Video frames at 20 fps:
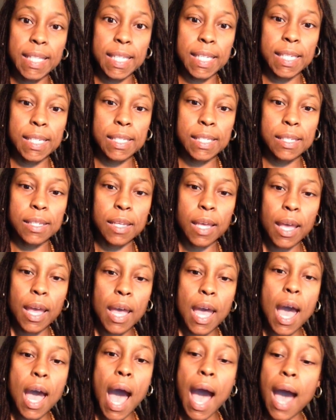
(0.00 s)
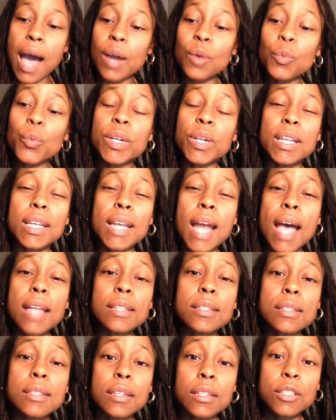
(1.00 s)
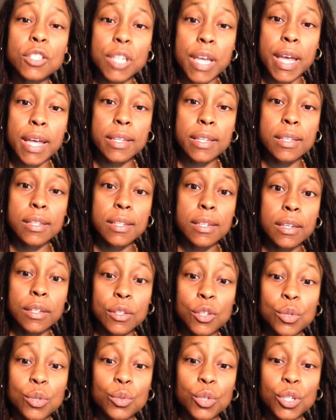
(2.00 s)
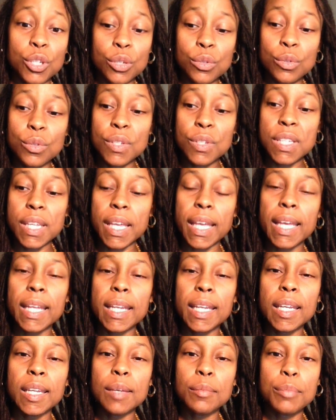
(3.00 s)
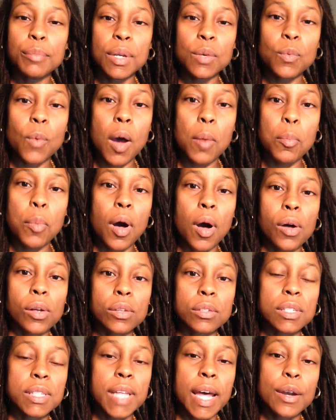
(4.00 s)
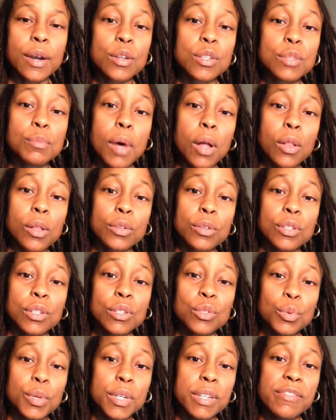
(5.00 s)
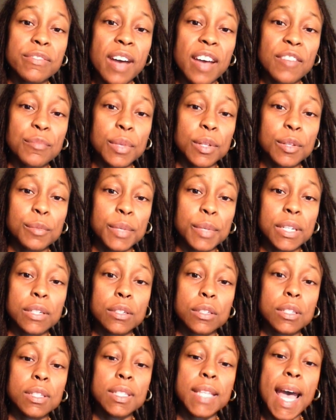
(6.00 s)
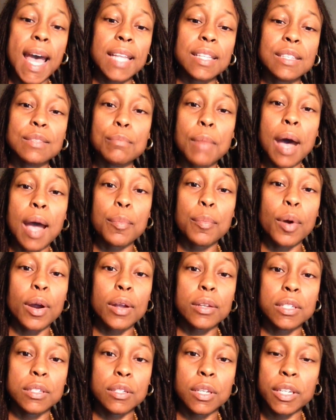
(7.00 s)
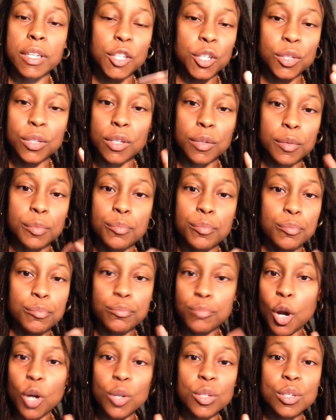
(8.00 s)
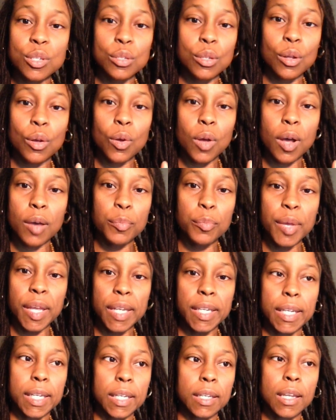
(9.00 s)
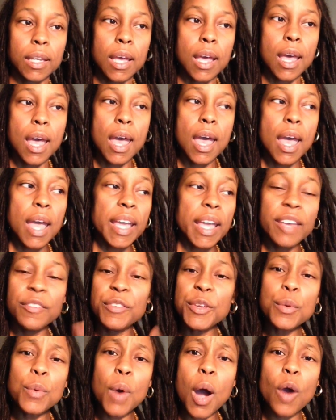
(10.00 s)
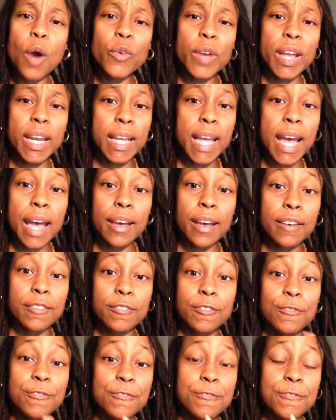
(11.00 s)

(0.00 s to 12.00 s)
these. I would not suggest to use any Benoit balls that are smaller than 25 millimeters. That's my particular personal opinion. If you already have